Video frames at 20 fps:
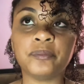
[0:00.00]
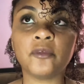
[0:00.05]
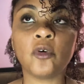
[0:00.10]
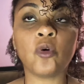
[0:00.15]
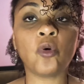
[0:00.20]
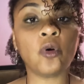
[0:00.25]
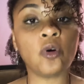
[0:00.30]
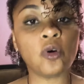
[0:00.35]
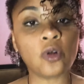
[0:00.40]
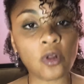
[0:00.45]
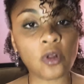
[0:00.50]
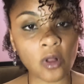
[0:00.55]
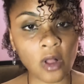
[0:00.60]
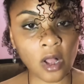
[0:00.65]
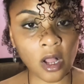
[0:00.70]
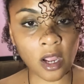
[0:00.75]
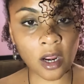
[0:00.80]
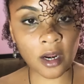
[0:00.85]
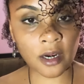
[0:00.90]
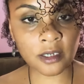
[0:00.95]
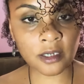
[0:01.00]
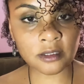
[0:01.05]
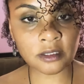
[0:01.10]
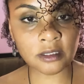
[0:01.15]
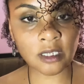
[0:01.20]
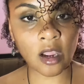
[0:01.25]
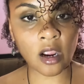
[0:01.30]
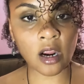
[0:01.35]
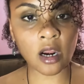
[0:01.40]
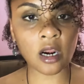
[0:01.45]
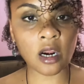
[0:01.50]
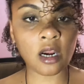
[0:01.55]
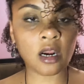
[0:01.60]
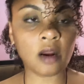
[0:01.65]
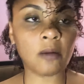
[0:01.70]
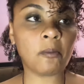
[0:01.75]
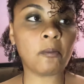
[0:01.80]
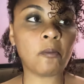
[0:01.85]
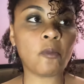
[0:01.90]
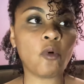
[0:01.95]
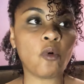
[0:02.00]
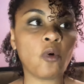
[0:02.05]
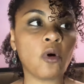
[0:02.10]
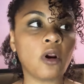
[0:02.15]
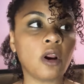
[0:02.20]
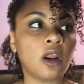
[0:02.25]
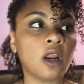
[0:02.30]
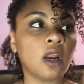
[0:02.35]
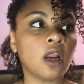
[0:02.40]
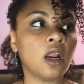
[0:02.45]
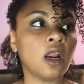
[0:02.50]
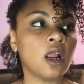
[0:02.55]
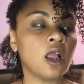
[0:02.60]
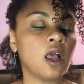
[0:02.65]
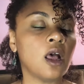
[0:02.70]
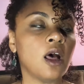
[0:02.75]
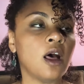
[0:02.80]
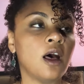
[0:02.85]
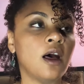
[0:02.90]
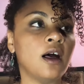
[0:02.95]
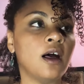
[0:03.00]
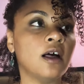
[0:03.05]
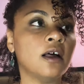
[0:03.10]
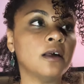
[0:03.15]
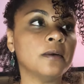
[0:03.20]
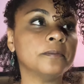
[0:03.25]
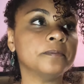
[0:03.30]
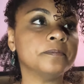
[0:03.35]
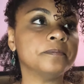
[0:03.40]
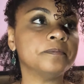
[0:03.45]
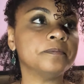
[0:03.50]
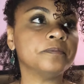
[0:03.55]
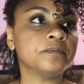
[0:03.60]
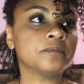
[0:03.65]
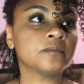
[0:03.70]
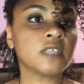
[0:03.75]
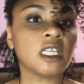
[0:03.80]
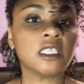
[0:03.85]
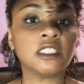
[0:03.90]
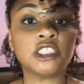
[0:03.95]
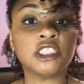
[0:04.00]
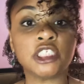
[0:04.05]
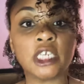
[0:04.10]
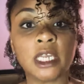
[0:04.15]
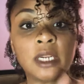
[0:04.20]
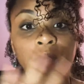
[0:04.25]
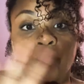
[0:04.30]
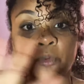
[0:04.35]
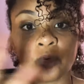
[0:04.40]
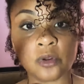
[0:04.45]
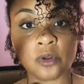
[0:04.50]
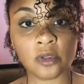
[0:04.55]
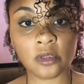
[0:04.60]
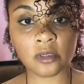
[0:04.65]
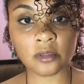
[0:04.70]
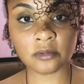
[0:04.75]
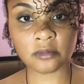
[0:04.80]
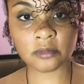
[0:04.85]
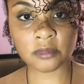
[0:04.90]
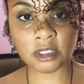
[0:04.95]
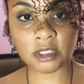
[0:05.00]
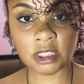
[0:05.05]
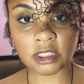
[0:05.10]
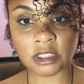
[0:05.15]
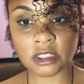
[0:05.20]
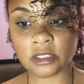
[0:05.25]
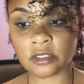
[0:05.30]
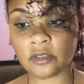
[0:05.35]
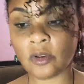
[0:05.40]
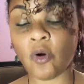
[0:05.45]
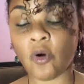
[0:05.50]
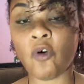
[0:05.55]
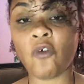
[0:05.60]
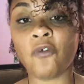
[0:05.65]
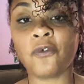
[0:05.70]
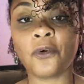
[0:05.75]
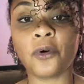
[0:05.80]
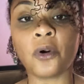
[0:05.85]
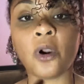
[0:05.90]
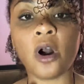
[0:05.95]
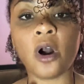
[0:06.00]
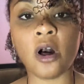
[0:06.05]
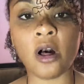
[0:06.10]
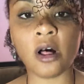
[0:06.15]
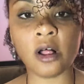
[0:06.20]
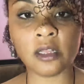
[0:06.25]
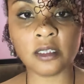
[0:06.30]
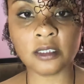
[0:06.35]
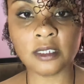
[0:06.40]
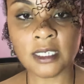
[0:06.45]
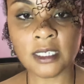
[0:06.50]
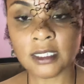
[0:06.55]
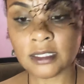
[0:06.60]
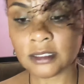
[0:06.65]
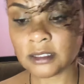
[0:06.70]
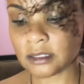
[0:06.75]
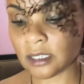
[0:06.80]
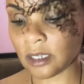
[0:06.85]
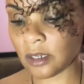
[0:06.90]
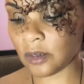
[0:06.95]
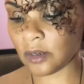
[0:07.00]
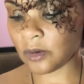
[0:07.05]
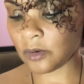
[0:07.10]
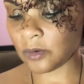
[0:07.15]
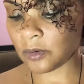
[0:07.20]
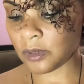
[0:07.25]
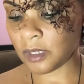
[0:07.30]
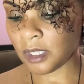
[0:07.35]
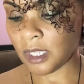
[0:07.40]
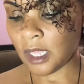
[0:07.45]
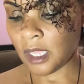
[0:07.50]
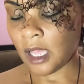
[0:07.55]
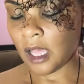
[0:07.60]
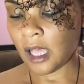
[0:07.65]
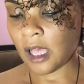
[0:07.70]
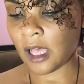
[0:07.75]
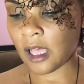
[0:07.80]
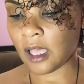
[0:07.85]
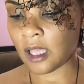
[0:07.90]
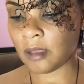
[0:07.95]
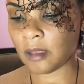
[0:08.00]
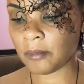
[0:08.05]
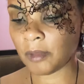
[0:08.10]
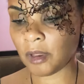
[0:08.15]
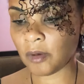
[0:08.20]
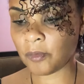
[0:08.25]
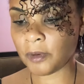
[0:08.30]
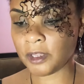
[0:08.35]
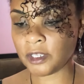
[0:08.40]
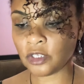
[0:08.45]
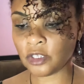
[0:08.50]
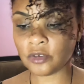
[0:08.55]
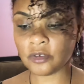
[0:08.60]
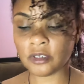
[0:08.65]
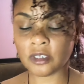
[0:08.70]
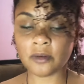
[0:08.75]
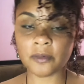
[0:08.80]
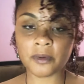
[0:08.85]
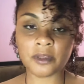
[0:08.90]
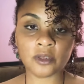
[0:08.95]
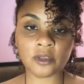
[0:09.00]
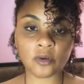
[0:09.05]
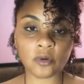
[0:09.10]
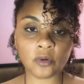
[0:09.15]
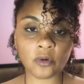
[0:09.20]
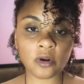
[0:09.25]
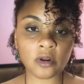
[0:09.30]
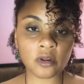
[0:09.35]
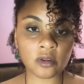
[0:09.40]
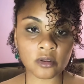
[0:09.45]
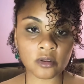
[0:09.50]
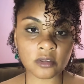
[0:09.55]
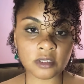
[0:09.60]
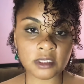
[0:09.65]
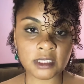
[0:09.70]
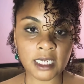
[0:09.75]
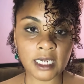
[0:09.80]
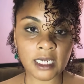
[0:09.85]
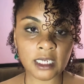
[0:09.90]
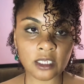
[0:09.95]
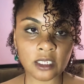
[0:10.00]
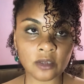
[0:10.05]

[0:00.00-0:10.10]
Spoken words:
Oracle cards are more general, just overall. So when you deal with an oracle deck,